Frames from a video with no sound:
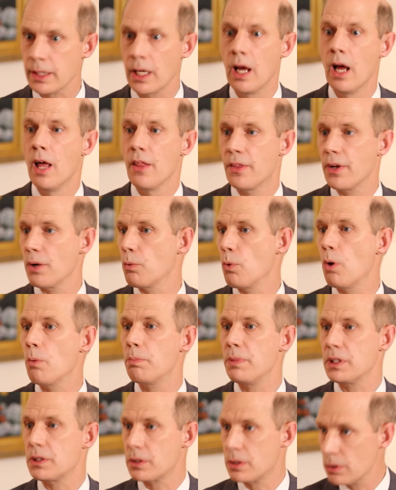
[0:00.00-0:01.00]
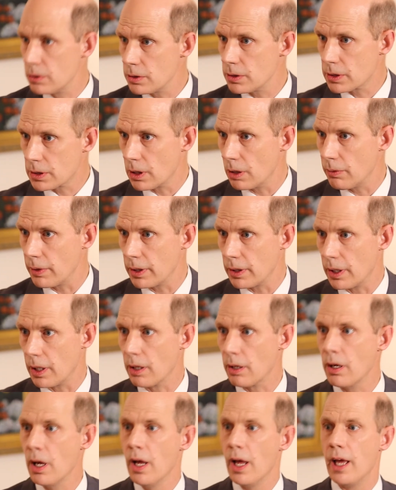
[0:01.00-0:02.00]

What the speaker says: Mm-hmm. There won't be students going there.